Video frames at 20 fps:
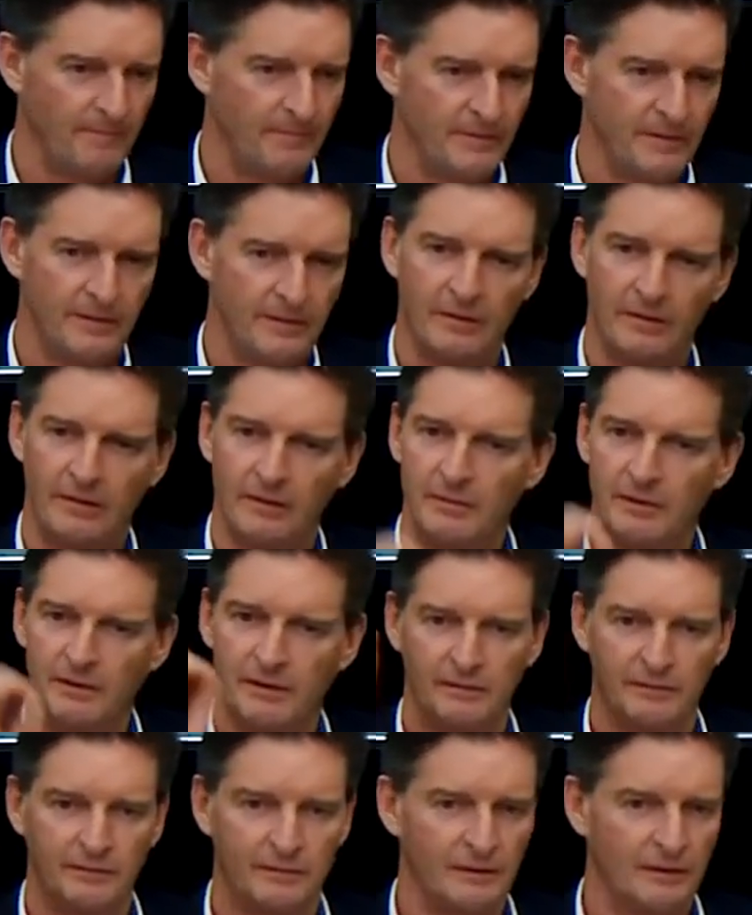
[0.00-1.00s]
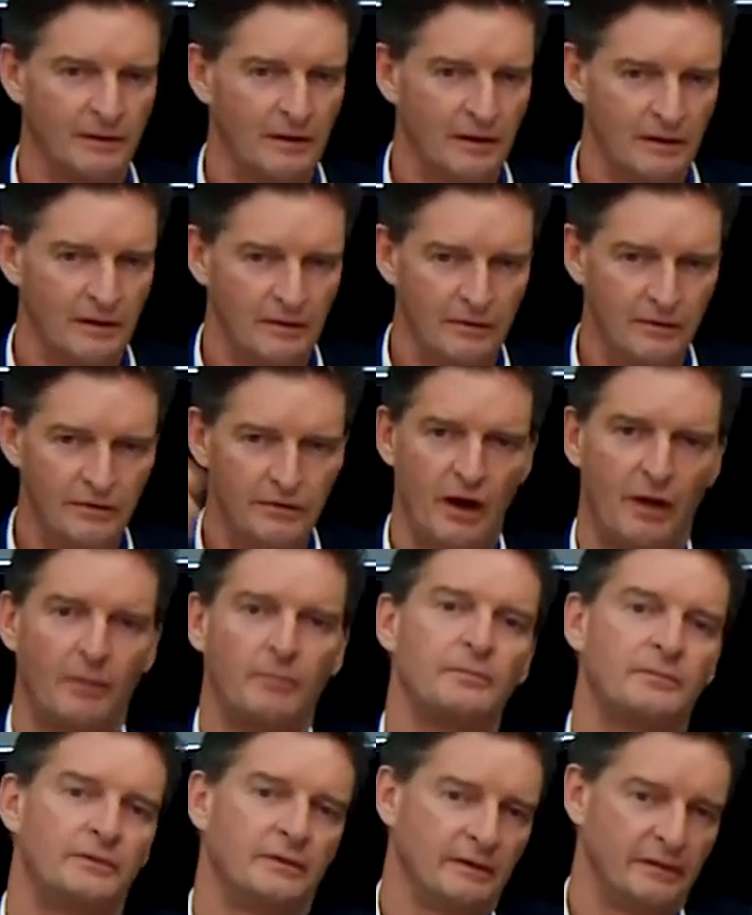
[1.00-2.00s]
You're going to be
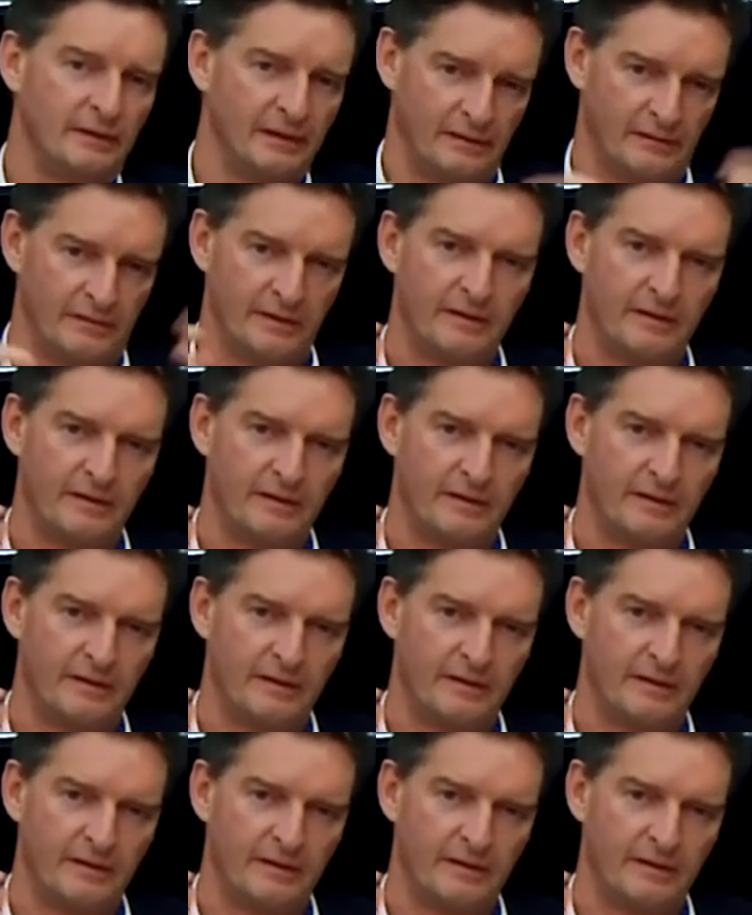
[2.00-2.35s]
dumped on it.